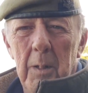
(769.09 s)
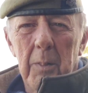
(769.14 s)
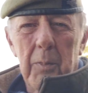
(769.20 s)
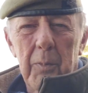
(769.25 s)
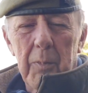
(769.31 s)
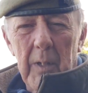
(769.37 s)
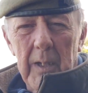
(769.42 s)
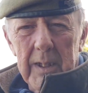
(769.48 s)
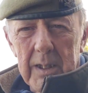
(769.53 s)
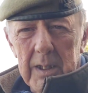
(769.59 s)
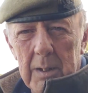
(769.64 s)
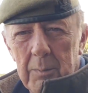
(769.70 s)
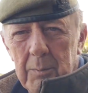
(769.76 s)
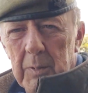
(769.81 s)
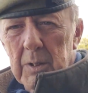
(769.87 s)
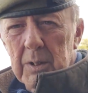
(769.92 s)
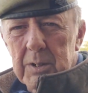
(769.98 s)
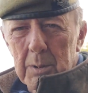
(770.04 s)
Thank you
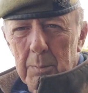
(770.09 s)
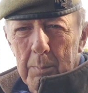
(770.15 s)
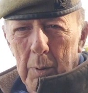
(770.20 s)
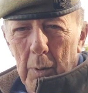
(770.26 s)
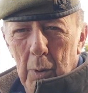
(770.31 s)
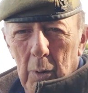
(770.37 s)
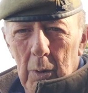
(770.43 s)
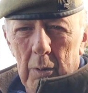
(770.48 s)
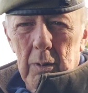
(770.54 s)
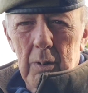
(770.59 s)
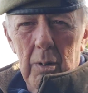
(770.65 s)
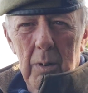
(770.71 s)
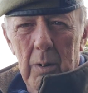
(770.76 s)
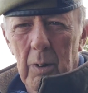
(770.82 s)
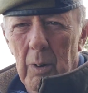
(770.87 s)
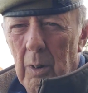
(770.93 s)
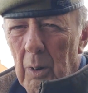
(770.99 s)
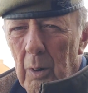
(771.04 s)
for your support.
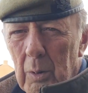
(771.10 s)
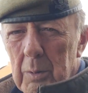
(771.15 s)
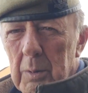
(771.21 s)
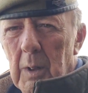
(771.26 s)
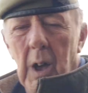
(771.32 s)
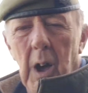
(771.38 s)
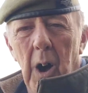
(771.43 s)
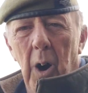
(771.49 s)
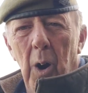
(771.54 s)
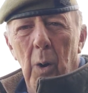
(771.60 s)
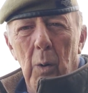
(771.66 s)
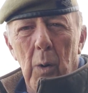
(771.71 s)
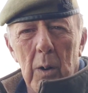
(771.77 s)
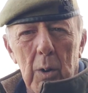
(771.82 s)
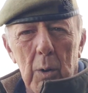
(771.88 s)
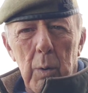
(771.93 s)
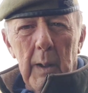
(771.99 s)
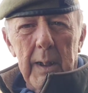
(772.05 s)
Oh,
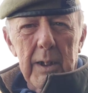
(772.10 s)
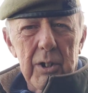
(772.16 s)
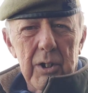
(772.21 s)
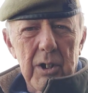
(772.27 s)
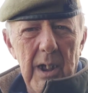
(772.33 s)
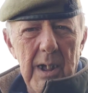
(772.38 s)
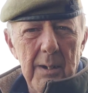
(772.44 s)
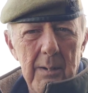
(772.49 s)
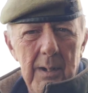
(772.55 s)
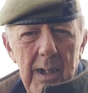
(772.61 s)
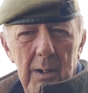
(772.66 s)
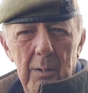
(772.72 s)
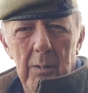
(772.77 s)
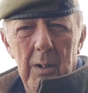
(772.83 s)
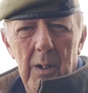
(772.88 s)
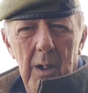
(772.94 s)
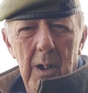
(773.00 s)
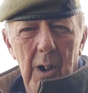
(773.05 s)
a quick shout
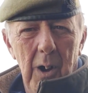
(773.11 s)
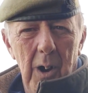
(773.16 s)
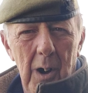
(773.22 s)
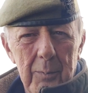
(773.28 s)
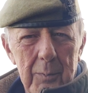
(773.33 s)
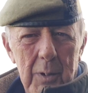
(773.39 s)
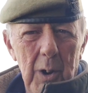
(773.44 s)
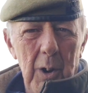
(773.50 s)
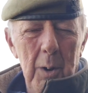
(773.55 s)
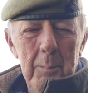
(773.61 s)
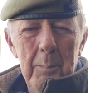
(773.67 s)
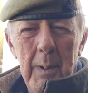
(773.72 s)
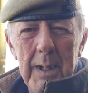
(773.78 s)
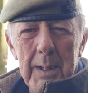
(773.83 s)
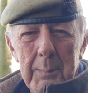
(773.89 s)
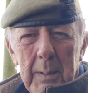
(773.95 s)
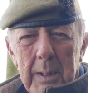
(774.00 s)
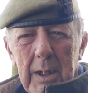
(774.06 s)
out. I've got to
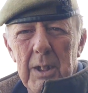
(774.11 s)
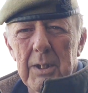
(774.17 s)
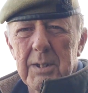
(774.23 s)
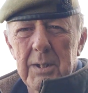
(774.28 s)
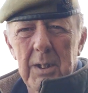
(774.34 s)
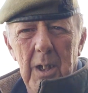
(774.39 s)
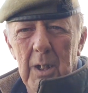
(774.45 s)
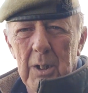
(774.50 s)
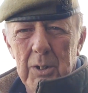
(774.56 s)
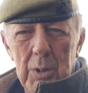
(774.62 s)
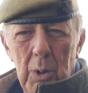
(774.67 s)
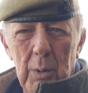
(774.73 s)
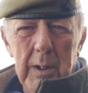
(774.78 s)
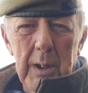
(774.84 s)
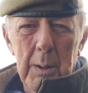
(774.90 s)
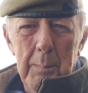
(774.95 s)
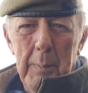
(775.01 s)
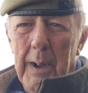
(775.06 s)
make, because
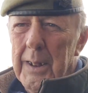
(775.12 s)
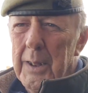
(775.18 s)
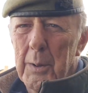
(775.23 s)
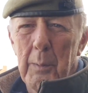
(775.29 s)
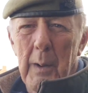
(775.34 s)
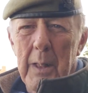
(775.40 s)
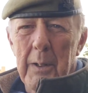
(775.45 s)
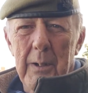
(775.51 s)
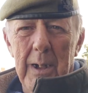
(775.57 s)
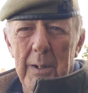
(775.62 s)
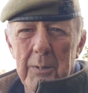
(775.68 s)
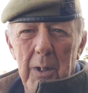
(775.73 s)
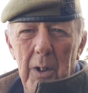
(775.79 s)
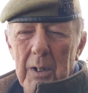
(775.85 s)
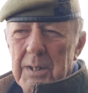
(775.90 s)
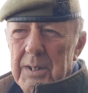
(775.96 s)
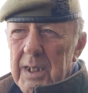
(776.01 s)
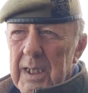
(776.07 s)
talking about the weather, how
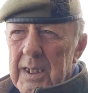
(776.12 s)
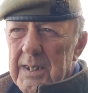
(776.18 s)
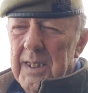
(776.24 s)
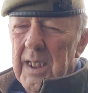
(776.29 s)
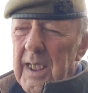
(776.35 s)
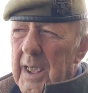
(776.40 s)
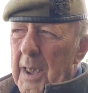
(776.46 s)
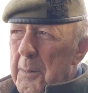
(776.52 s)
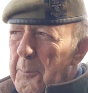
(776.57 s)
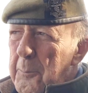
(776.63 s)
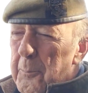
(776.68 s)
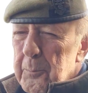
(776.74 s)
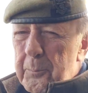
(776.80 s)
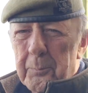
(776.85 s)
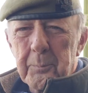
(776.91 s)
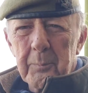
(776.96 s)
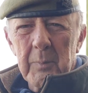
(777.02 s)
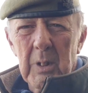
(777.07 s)
nice it is here,
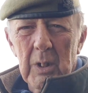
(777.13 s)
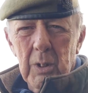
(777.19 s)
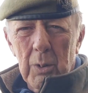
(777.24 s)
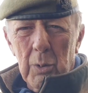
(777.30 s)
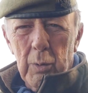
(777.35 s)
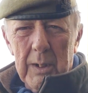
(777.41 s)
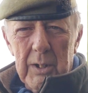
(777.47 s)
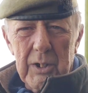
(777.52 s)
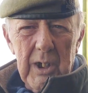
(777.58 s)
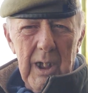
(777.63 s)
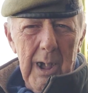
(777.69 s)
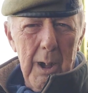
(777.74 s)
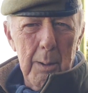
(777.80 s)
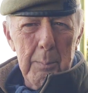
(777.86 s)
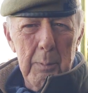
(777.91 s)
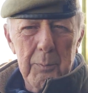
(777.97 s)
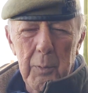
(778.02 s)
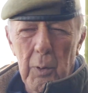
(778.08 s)
quick shout
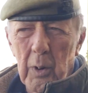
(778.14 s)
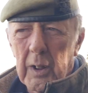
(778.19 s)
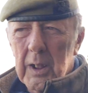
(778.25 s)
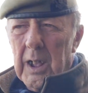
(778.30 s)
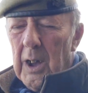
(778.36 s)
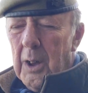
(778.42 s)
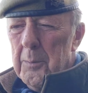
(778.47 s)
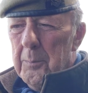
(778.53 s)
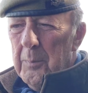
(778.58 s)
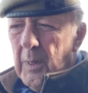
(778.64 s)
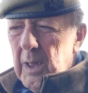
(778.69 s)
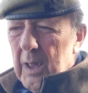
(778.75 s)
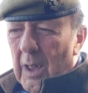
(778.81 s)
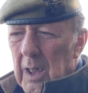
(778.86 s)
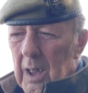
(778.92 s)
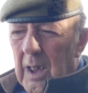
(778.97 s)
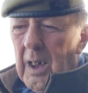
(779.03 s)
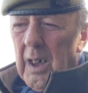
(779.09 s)
out before I go.
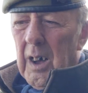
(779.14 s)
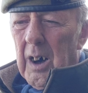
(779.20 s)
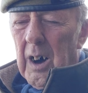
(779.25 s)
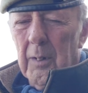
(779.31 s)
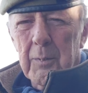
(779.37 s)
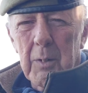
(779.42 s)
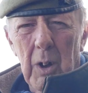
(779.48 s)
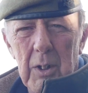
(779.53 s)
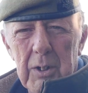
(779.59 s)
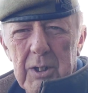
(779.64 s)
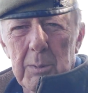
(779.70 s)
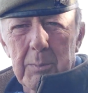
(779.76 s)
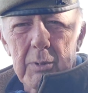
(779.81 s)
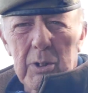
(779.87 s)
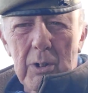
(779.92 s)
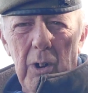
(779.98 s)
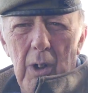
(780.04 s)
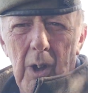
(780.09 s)
I've got a
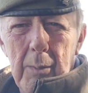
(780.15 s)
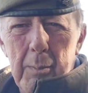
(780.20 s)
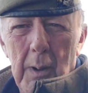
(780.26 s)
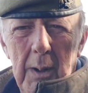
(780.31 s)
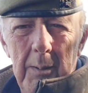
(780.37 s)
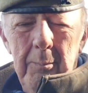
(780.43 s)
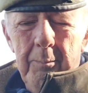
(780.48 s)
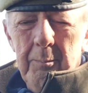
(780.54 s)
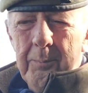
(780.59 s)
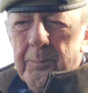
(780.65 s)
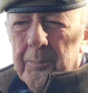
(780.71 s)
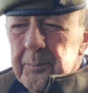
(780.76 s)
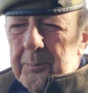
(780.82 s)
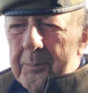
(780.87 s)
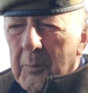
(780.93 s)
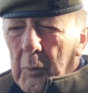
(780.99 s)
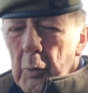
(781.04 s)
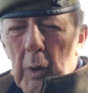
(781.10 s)
subscriber,
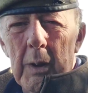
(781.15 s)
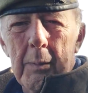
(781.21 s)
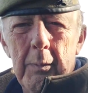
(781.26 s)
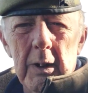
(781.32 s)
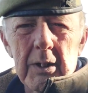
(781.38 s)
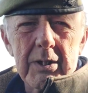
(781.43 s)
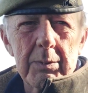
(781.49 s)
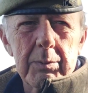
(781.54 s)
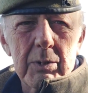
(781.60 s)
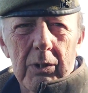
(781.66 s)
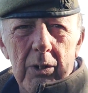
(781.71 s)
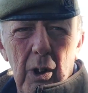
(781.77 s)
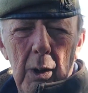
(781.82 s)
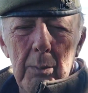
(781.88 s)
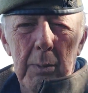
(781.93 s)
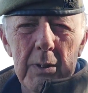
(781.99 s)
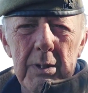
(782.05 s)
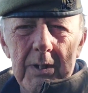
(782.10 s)
one of my
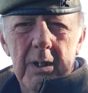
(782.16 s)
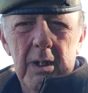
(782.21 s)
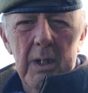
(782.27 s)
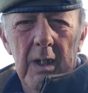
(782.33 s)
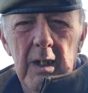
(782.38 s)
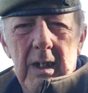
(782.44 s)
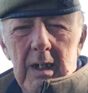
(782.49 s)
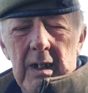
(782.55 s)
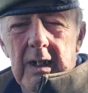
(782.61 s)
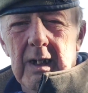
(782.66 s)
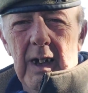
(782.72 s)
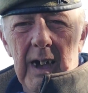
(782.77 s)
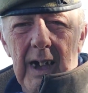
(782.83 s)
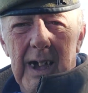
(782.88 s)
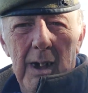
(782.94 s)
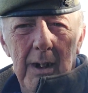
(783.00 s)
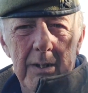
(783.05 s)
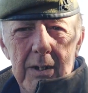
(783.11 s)
subscribers,
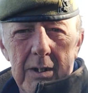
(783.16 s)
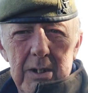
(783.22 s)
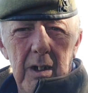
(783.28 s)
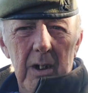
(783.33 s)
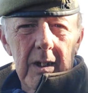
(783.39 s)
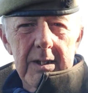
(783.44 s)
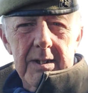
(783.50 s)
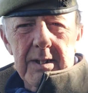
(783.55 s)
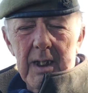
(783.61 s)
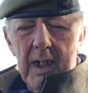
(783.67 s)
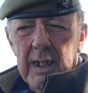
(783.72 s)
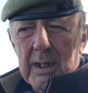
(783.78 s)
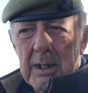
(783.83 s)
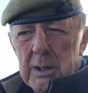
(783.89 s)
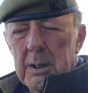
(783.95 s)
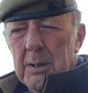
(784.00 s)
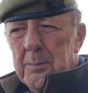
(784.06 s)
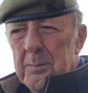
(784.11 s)
out in the United
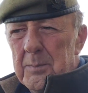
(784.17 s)
States.